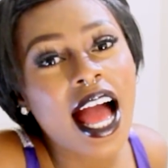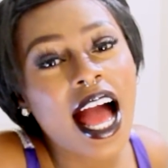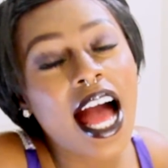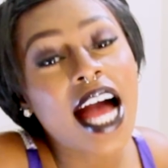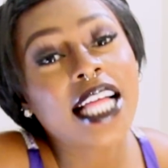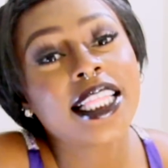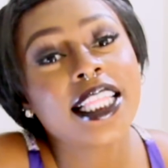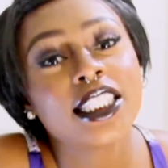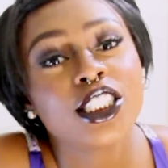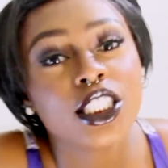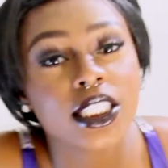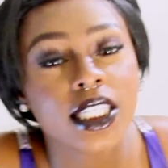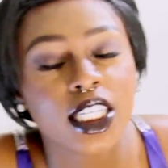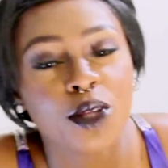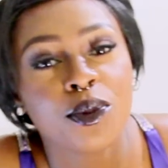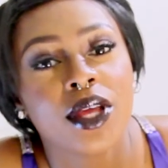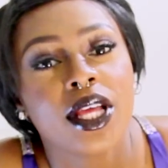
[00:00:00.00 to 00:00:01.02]
Uh, this is just
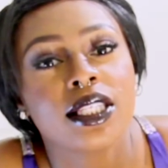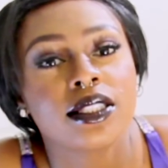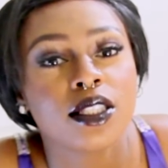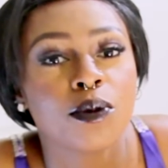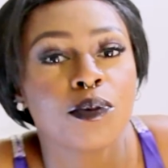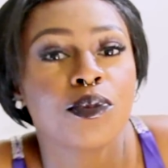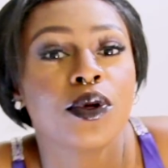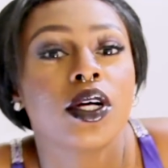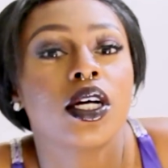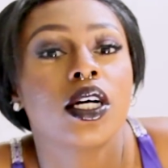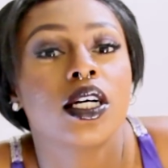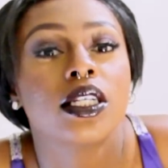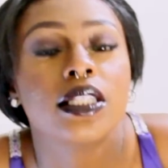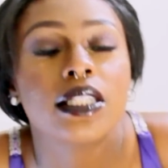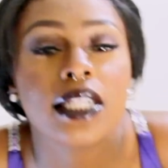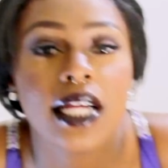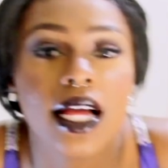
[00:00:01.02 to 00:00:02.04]
going to be a
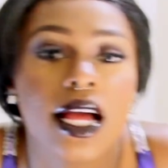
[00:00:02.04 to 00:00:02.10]
simple